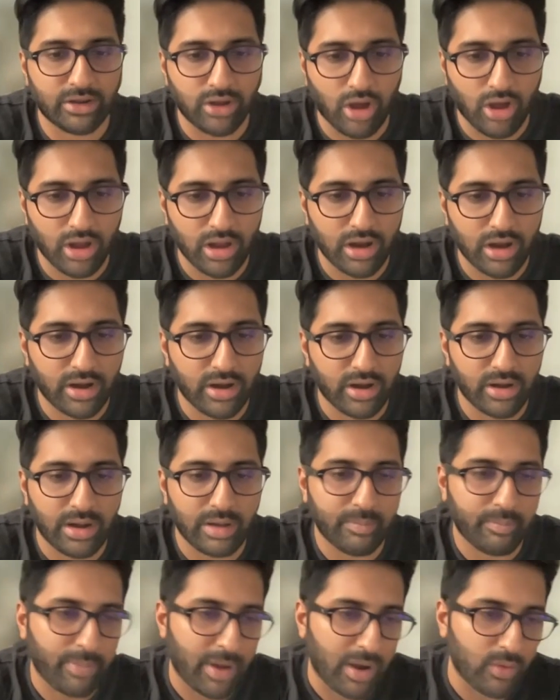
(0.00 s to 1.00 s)
dollar
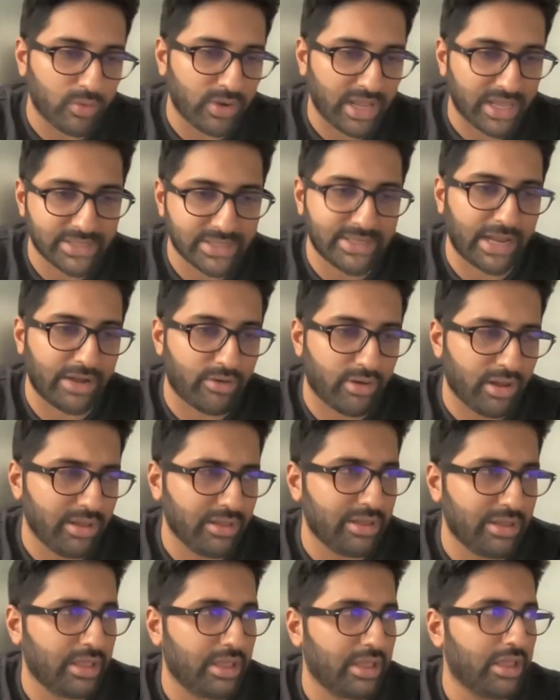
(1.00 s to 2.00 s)
and pound, etc.
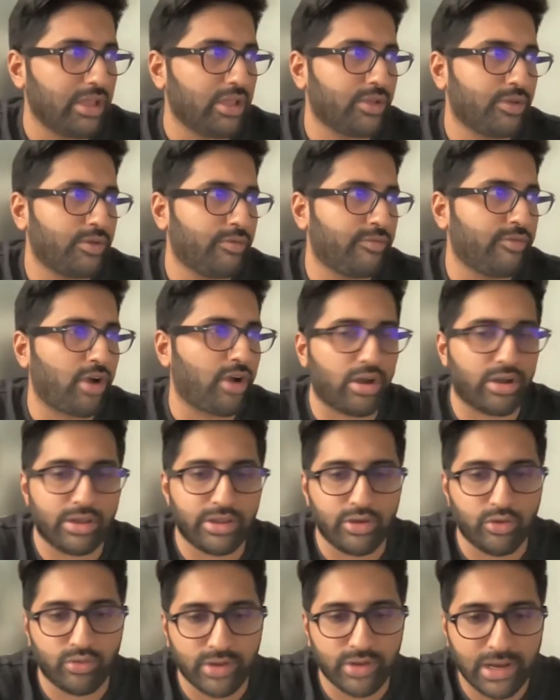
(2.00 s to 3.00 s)
You've got the
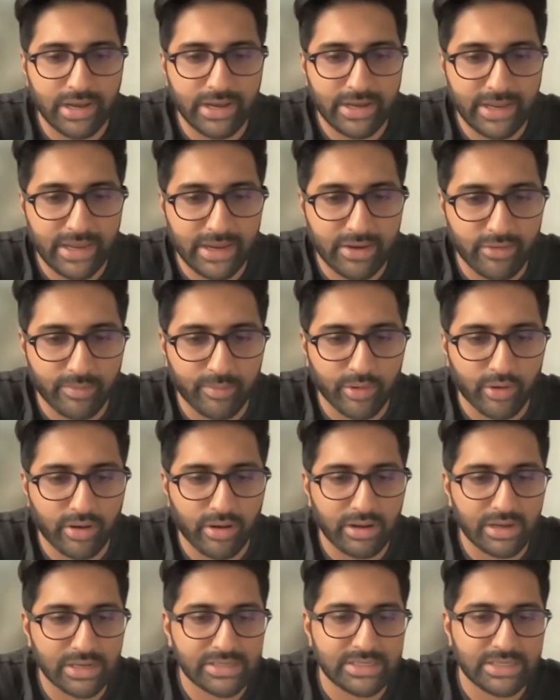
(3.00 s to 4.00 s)
utility
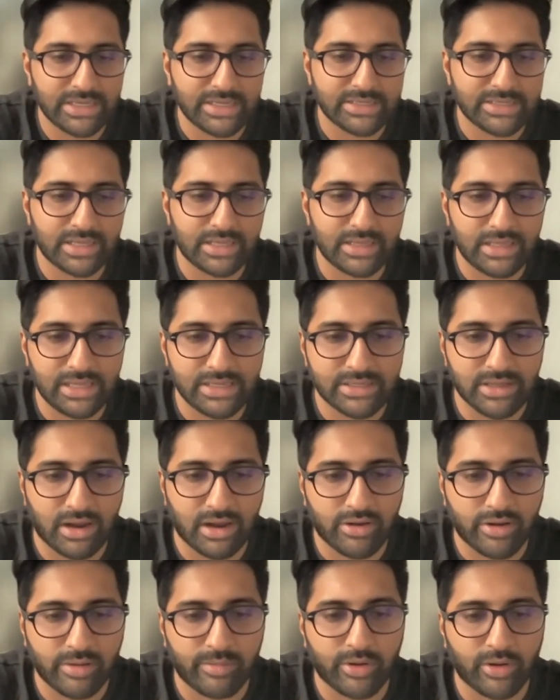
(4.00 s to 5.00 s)
cryptocurrencies. These are
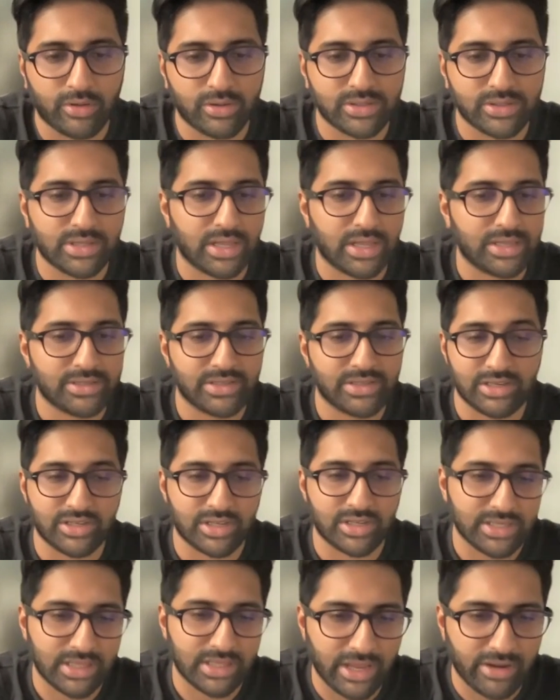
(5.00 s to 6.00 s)
cryptos such
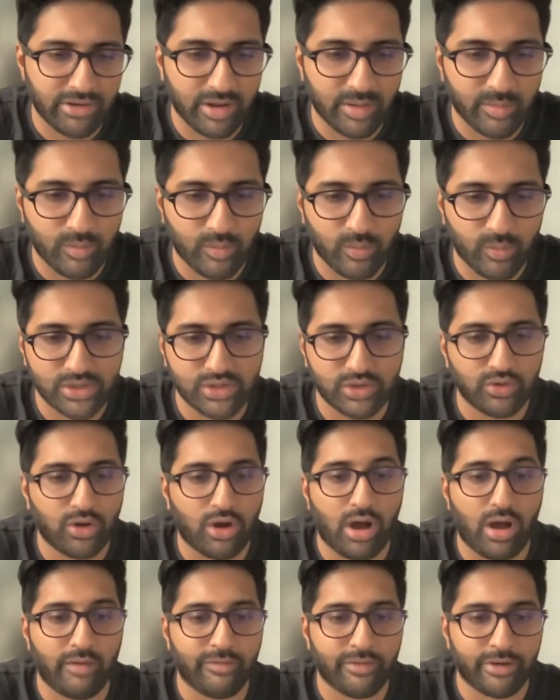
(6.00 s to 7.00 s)
as Ethereum, which
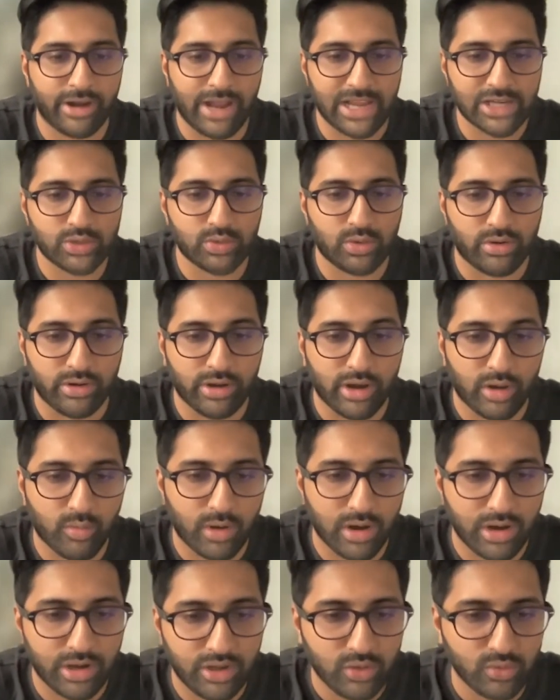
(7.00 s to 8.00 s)
offer an actual real
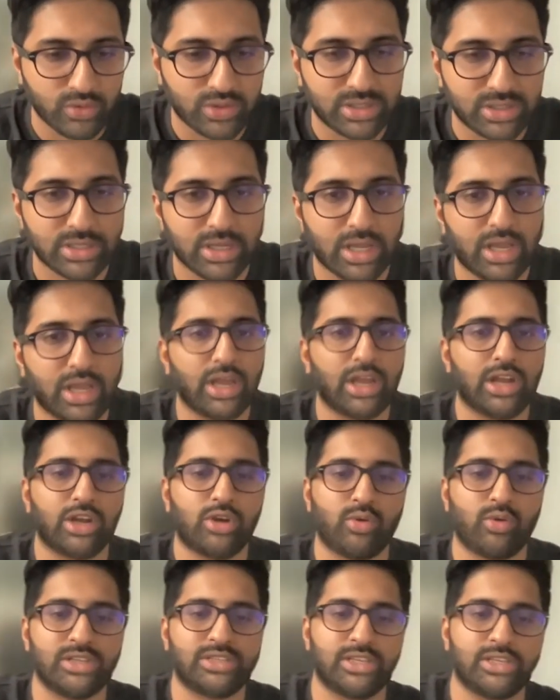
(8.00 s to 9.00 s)
world use
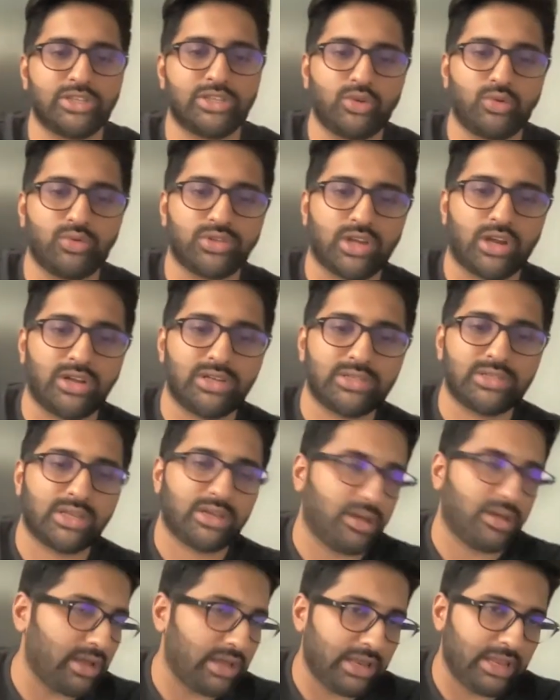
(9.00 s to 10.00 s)
to us as users.
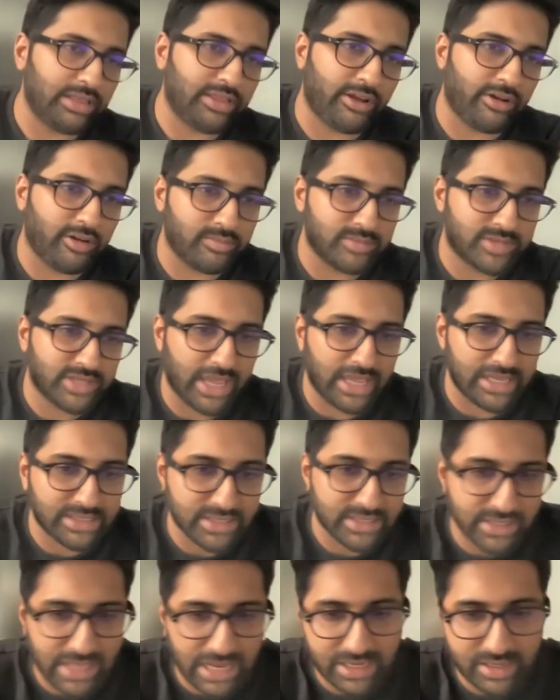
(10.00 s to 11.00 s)
In Ethereum's case,
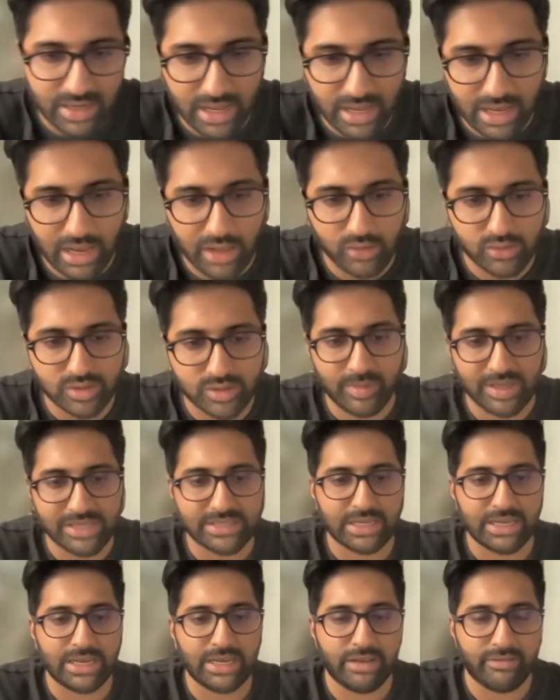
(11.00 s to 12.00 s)
that allows
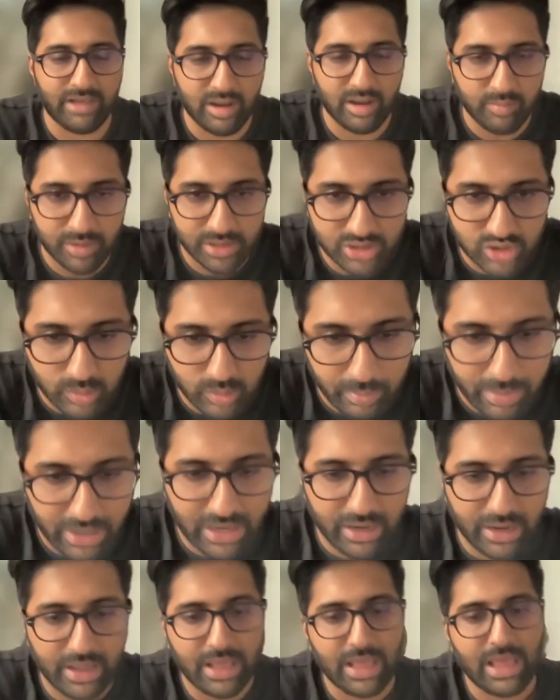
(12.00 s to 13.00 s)
basically developers to
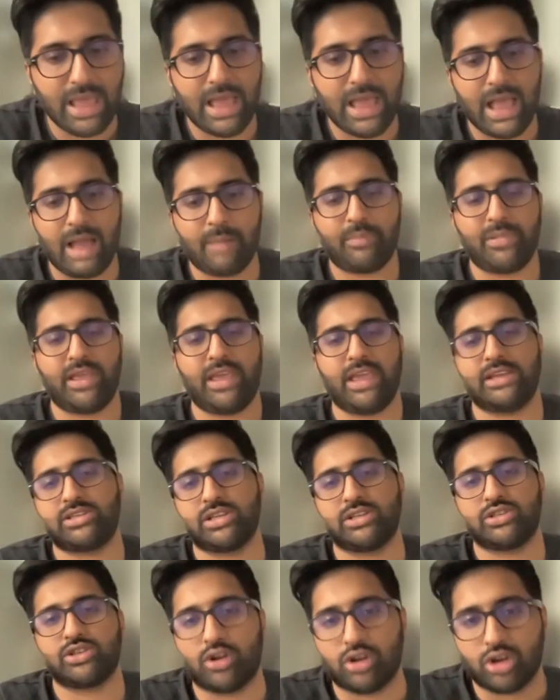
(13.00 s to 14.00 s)
build
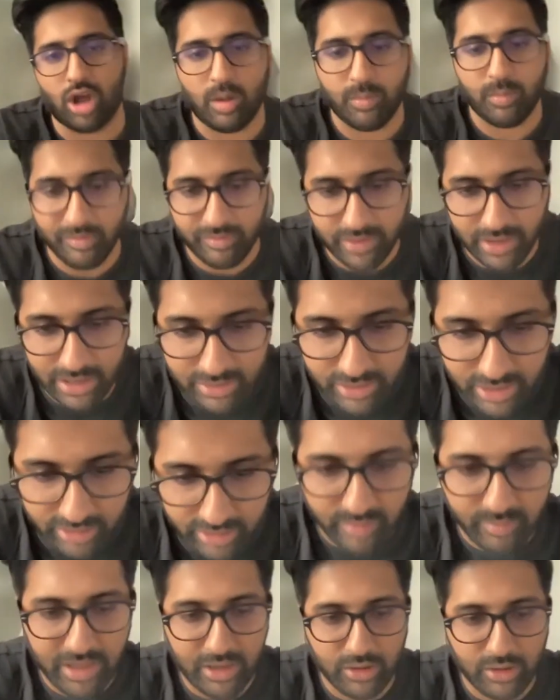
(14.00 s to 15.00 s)
applications on top of the
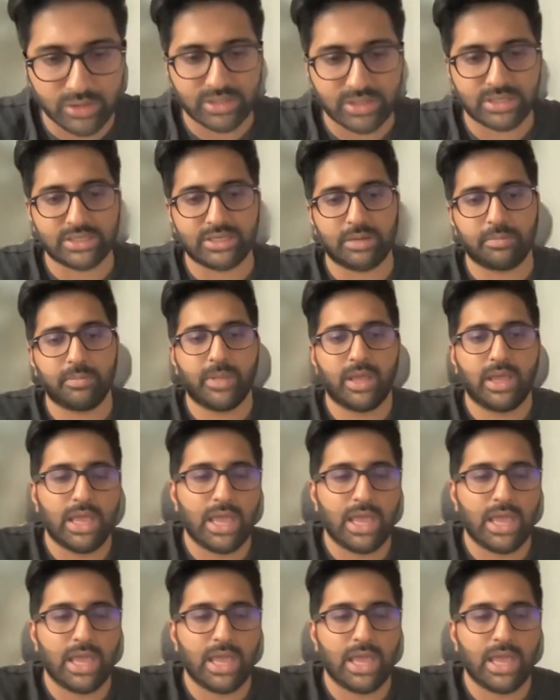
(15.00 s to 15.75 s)
Ethereum ecosystem.